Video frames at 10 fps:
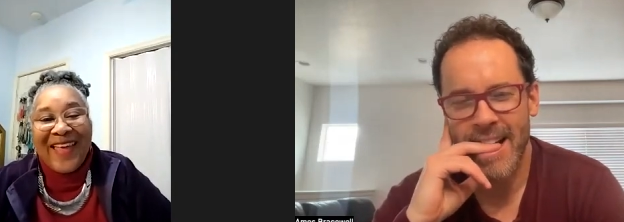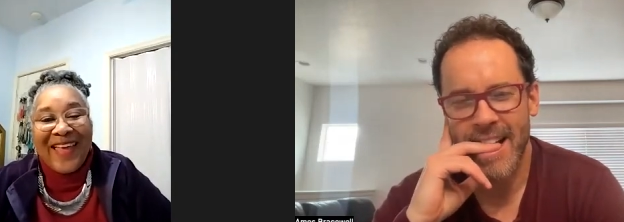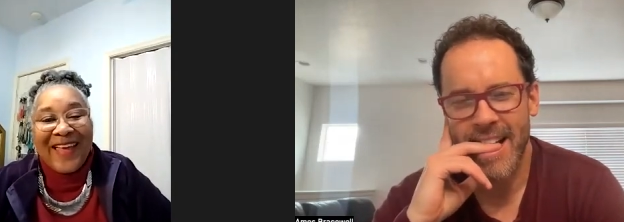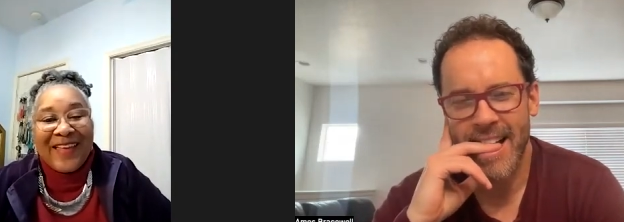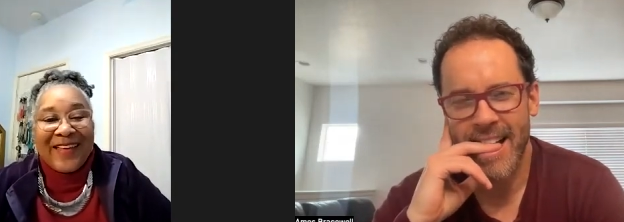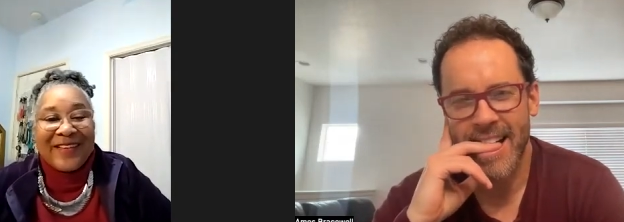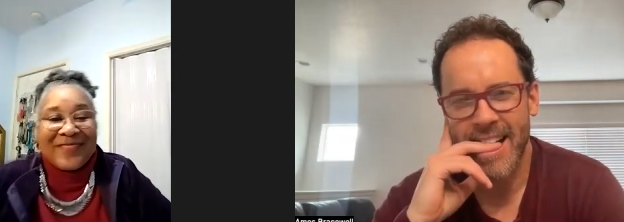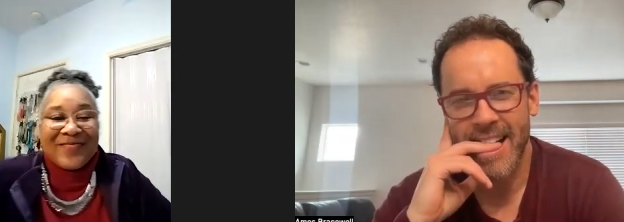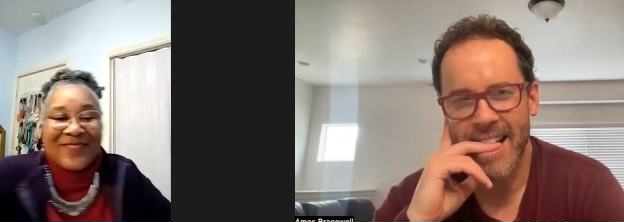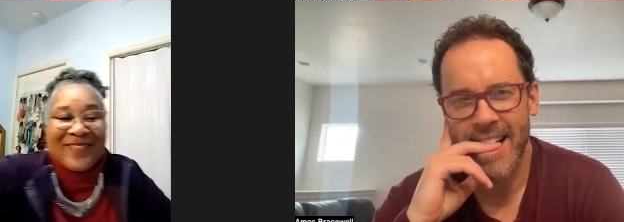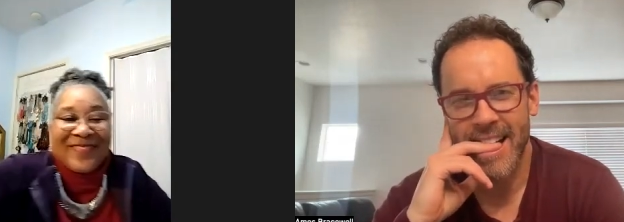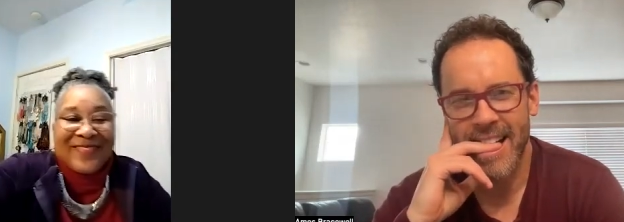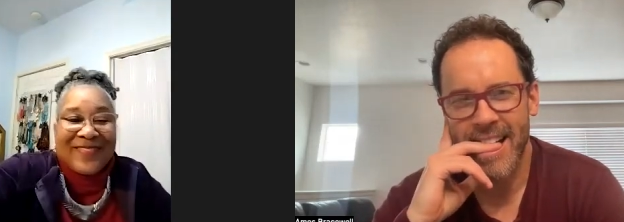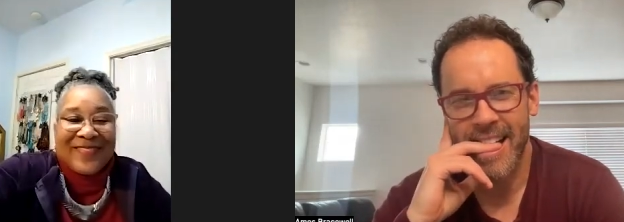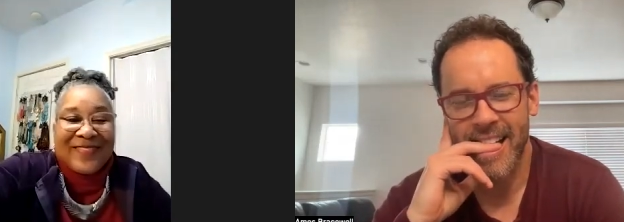
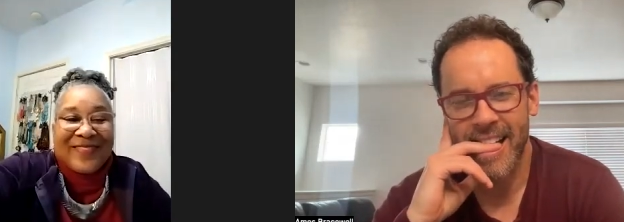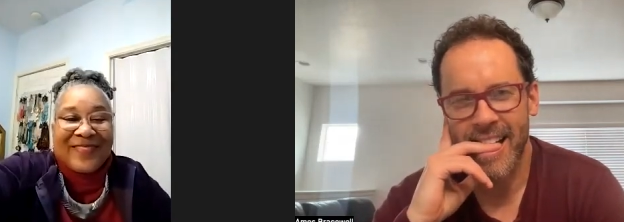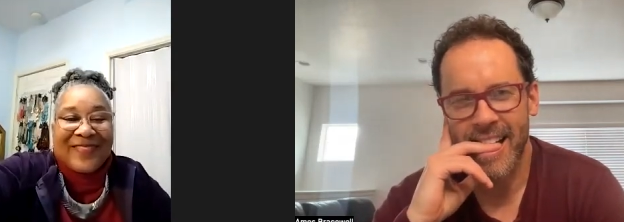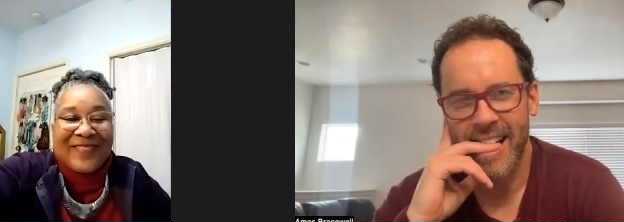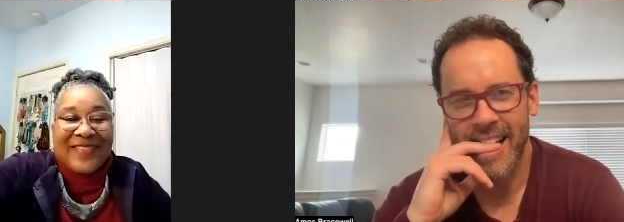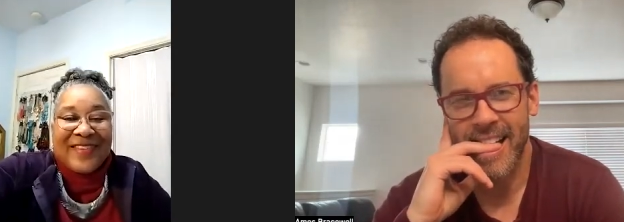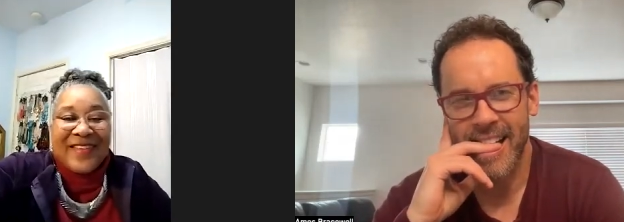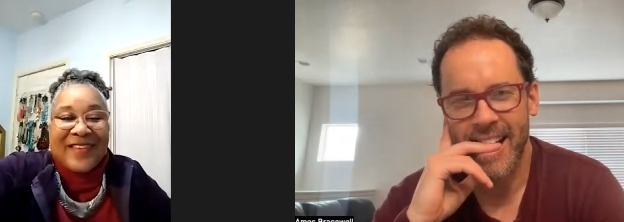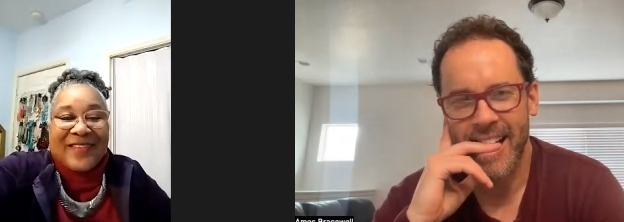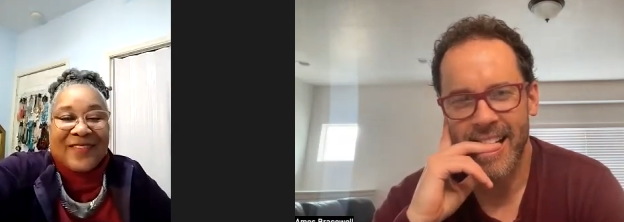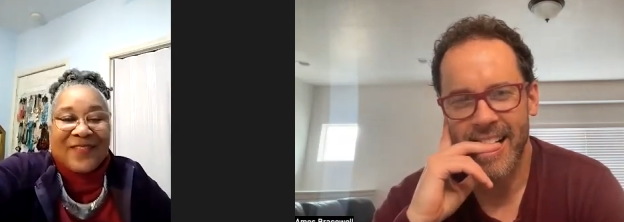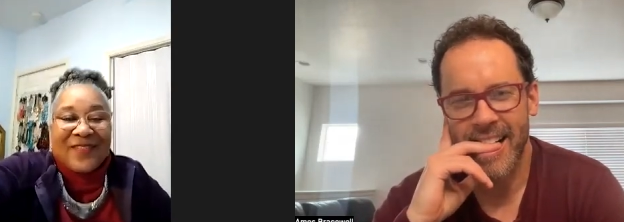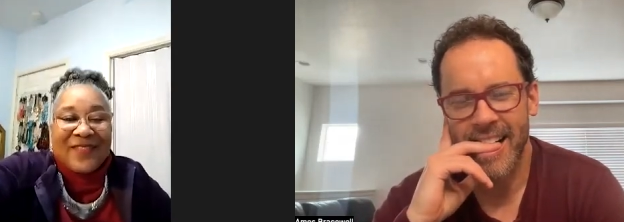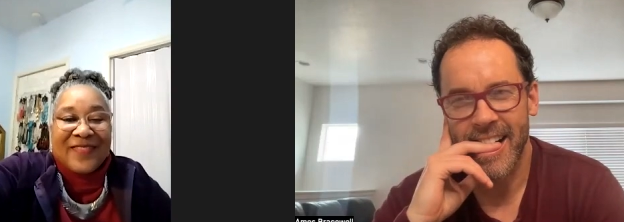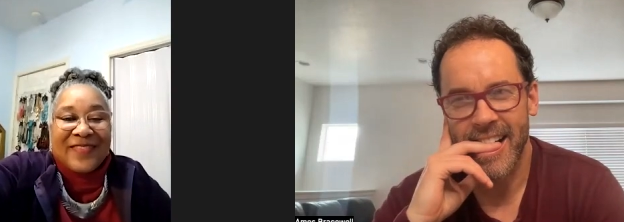
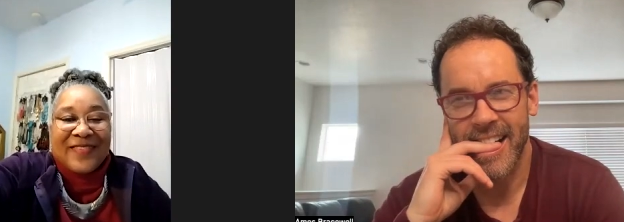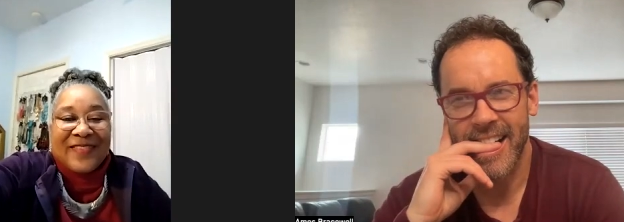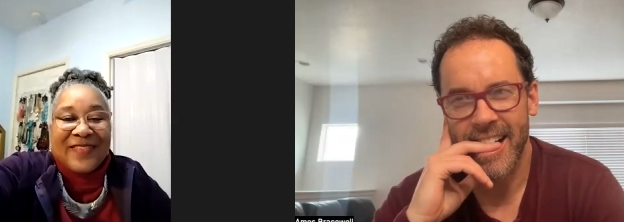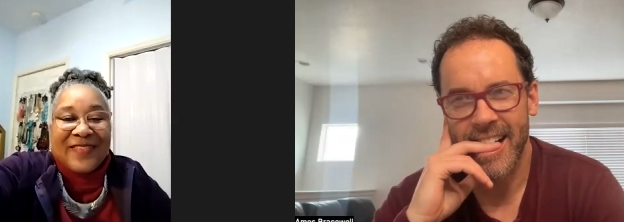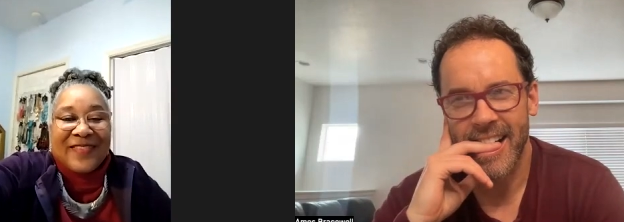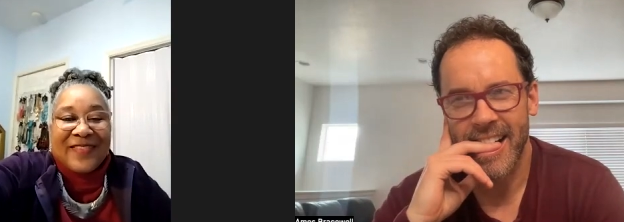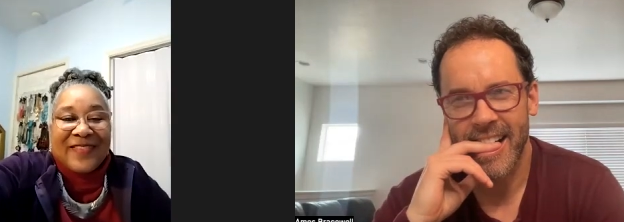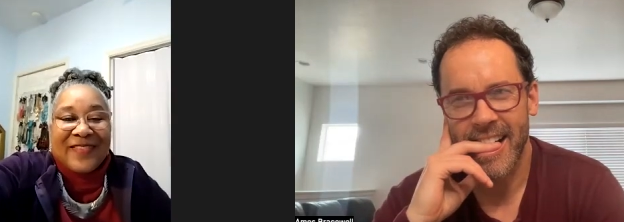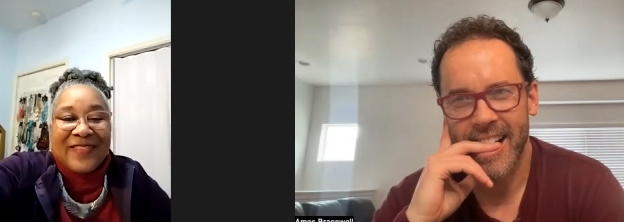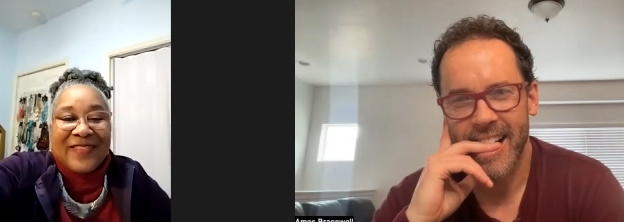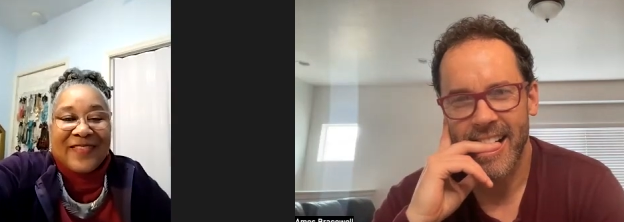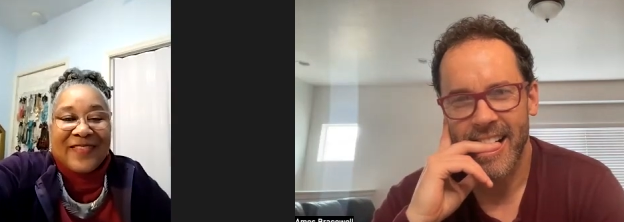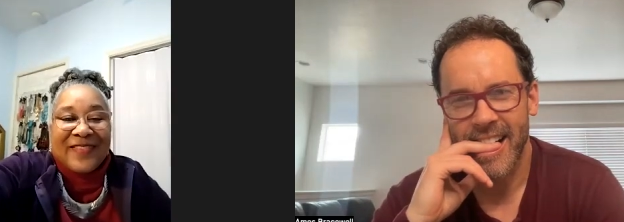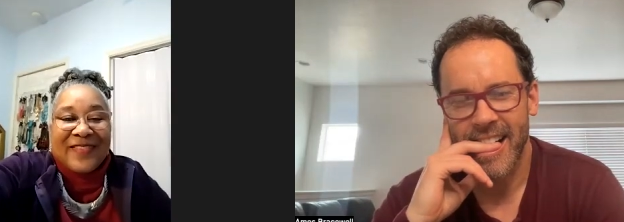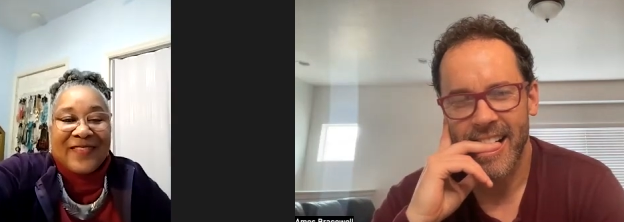
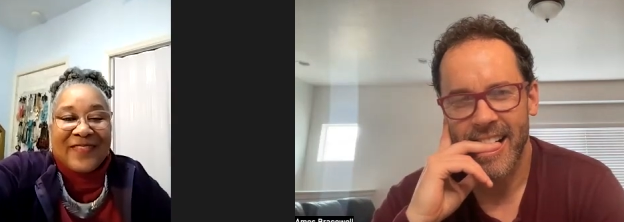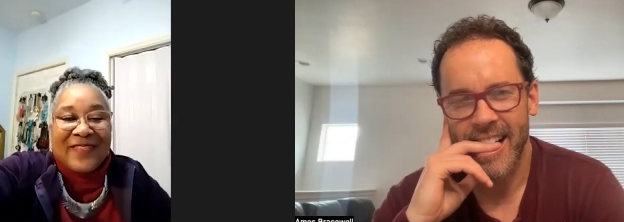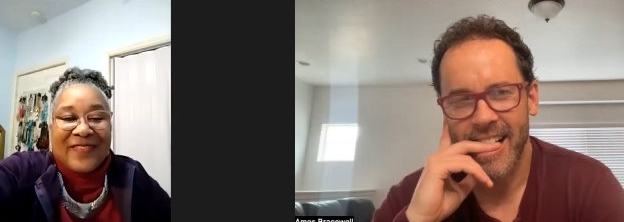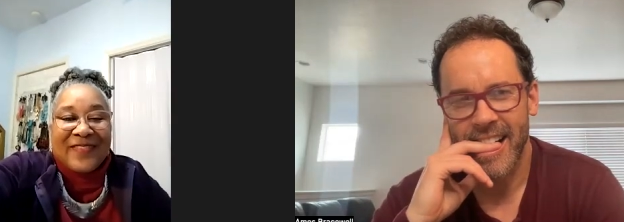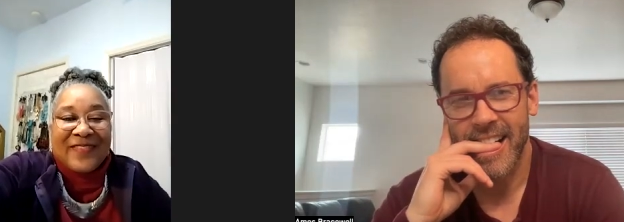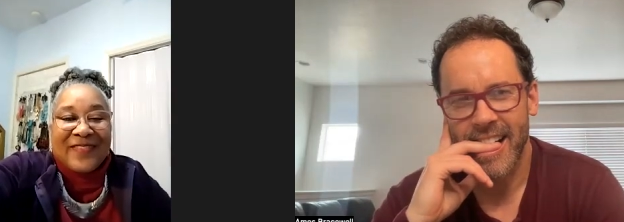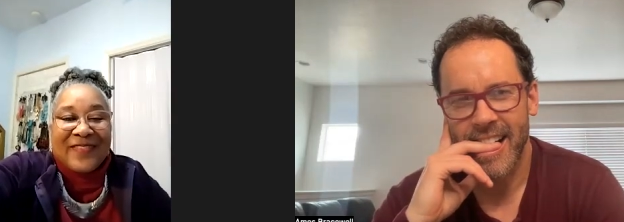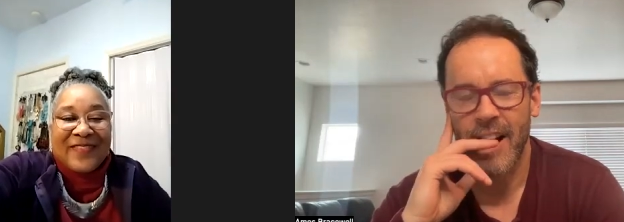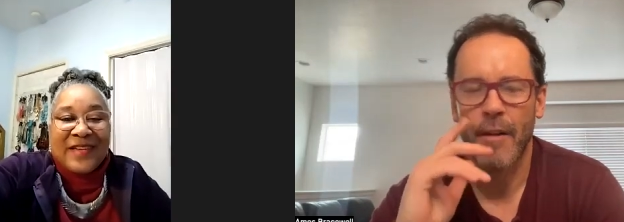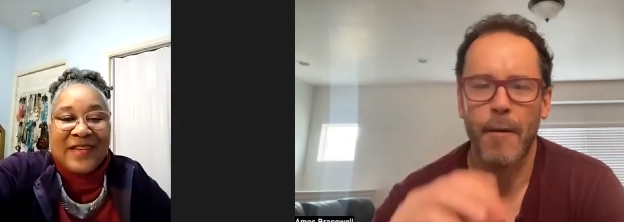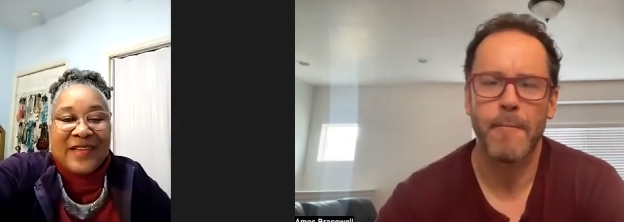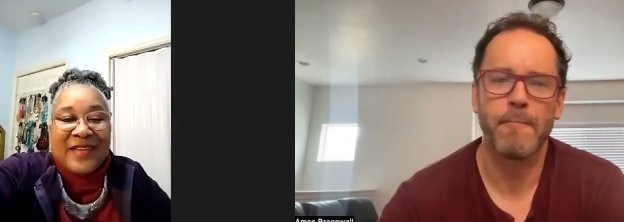(no one is talking)